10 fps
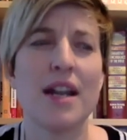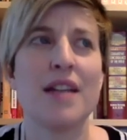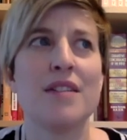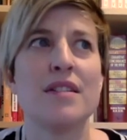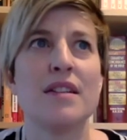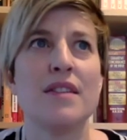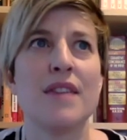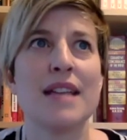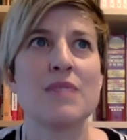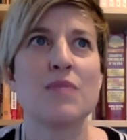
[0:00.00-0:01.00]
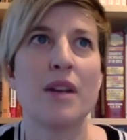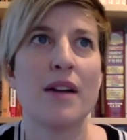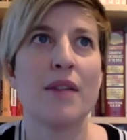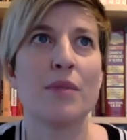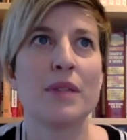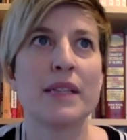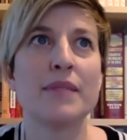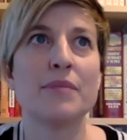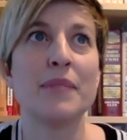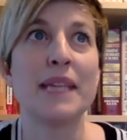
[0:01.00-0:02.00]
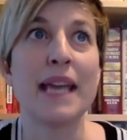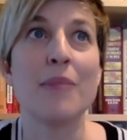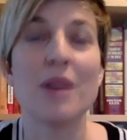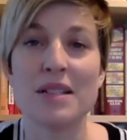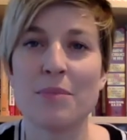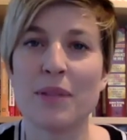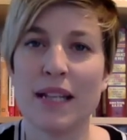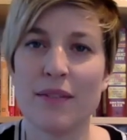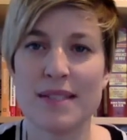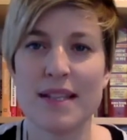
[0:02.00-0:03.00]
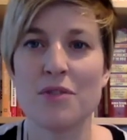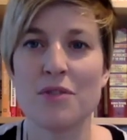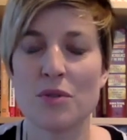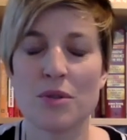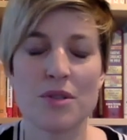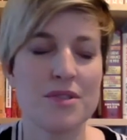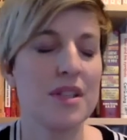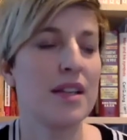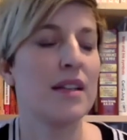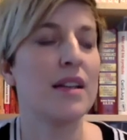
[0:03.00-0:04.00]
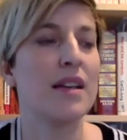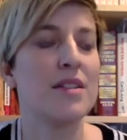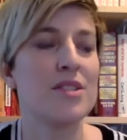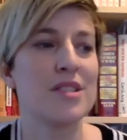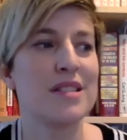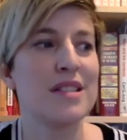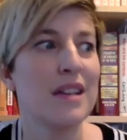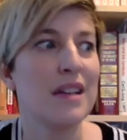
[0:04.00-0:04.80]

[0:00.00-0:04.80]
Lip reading: And that's where I really became contemplative, was outdoors, and just,